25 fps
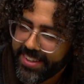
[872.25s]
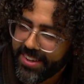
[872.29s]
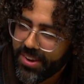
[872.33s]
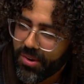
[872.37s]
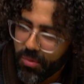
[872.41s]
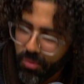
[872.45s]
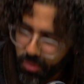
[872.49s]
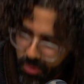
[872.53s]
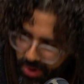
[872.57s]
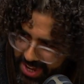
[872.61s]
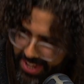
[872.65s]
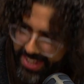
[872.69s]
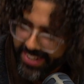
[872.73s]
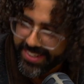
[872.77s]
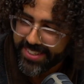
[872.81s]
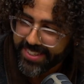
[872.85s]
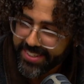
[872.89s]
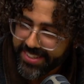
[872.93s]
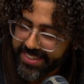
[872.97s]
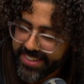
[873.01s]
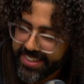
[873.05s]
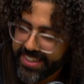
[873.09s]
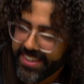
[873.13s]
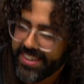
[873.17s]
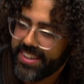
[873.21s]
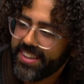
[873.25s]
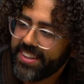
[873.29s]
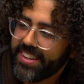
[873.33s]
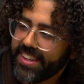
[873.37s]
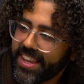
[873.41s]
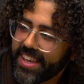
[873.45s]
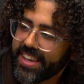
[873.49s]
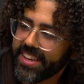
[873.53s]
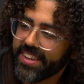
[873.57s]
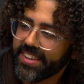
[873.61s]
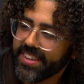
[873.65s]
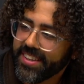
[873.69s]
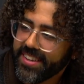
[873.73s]
What?
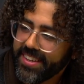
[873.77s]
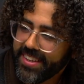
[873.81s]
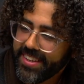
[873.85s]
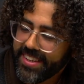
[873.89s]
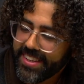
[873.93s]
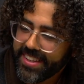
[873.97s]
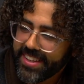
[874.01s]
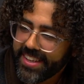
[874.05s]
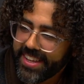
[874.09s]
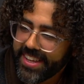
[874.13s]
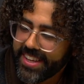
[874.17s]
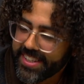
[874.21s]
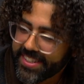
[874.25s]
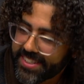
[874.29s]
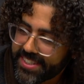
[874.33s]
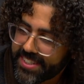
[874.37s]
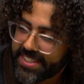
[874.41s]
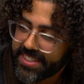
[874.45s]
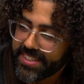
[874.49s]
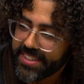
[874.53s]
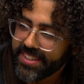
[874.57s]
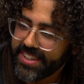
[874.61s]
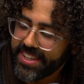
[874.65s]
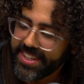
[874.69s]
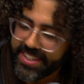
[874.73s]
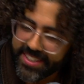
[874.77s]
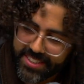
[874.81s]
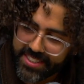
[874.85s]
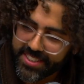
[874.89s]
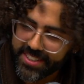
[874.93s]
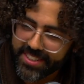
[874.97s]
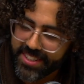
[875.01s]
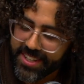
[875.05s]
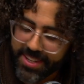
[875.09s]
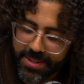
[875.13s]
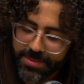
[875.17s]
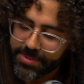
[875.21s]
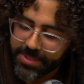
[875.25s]
Like it's
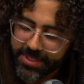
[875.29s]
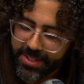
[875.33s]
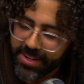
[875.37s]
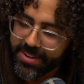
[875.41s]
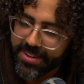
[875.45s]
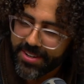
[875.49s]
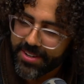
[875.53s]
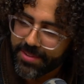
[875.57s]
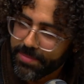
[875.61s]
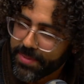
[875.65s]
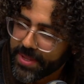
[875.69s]
absurd.